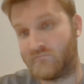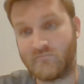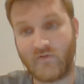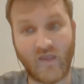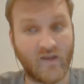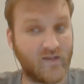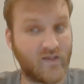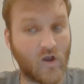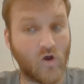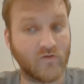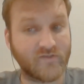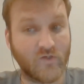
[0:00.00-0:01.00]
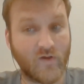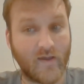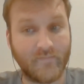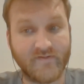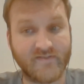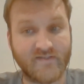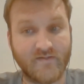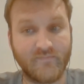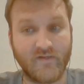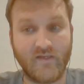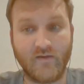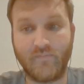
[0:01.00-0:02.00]
And he also happens to
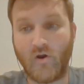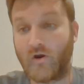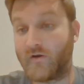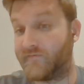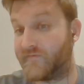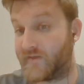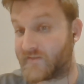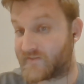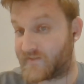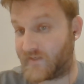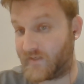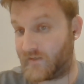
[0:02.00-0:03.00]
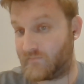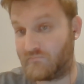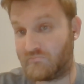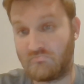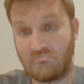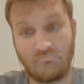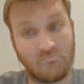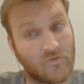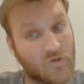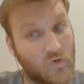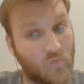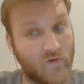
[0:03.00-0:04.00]
be a part of this team.
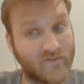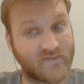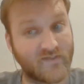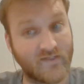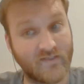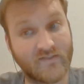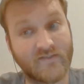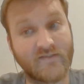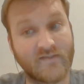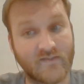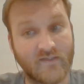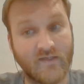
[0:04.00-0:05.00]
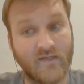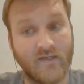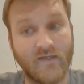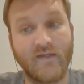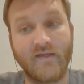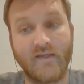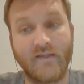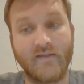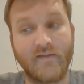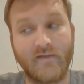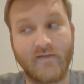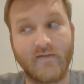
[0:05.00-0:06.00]
Coincidence?
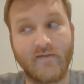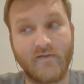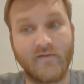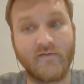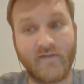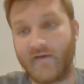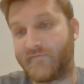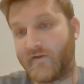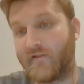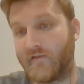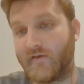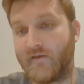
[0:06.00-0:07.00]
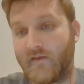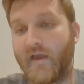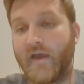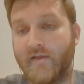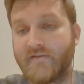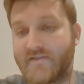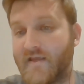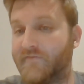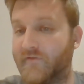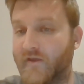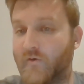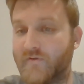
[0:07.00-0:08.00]
Definitely. Yeah, it's
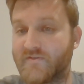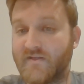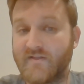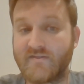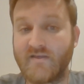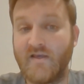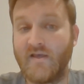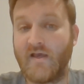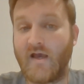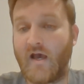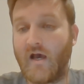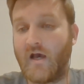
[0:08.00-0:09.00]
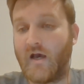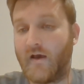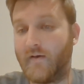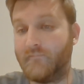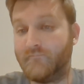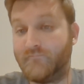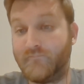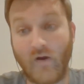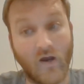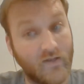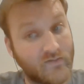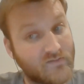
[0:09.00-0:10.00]
definitely coincidence.
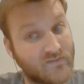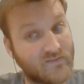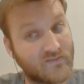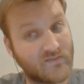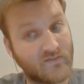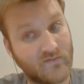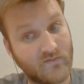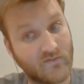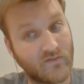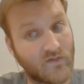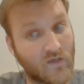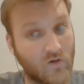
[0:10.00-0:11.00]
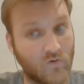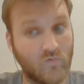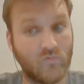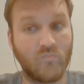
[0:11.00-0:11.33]
But, who